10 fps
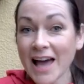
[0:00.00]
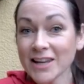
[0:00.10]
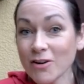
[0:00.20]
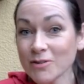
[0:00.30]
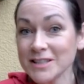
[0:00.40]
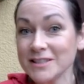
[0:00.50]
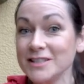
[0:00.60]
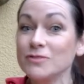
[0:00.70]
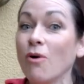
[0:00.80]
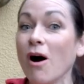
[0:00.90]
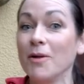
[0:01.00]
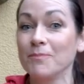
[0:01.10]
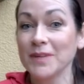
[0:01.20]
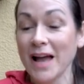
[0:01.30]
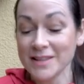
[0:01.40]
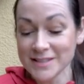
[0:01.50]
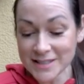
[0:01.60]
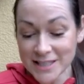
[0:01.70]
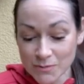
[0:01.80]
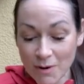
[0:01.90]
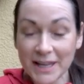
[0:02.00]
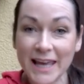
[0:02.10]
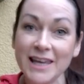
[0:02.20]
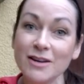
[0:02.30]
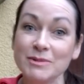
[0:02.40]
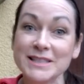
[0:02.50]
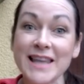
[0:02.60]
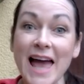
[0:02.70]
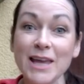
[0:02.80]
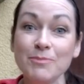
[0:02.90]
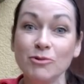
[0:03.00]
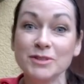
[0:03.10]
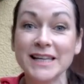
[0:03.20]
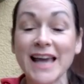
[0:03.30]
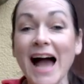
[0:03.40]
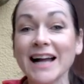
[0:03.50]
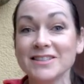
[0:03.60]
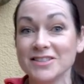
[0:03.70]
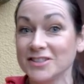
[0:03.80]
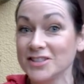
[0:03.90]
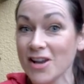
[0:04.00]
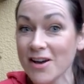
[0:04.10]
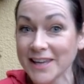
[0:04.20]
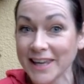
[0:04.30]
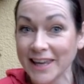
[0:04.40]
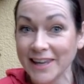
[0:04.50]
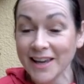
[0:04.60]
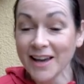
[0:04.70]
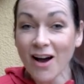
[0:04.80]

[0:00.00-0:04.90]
I looked at this one, and this one here was labelled Cactus Lucky.